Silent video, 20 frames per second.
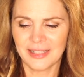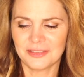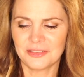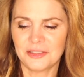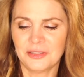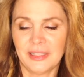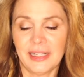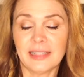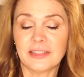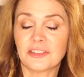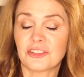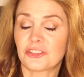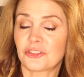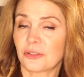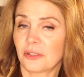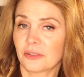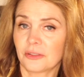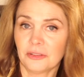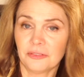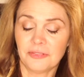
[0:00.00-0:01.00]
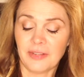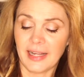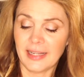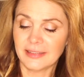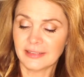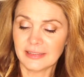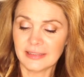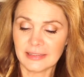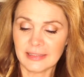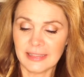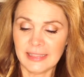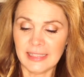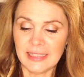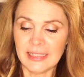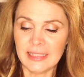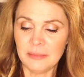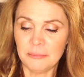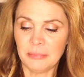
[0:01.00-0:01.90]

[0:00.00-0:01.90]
Do not struggle violently,